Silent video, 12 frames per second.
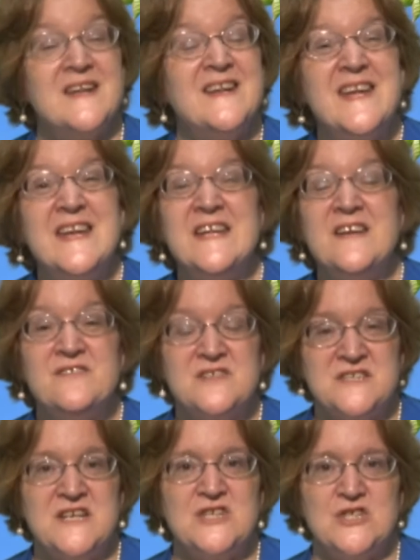and any of the
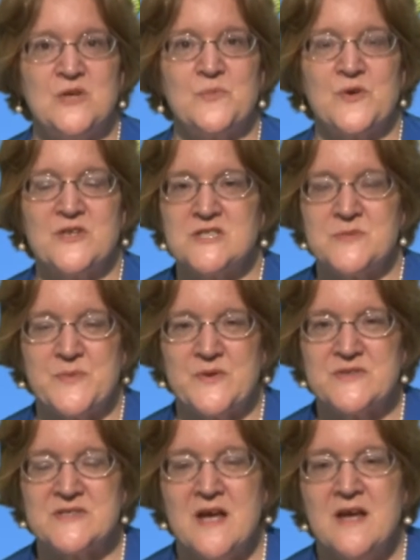teaching
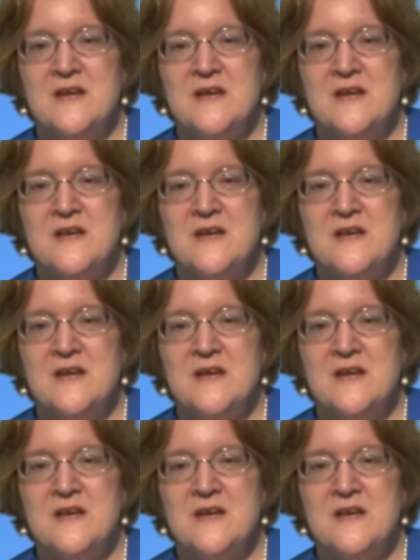principles.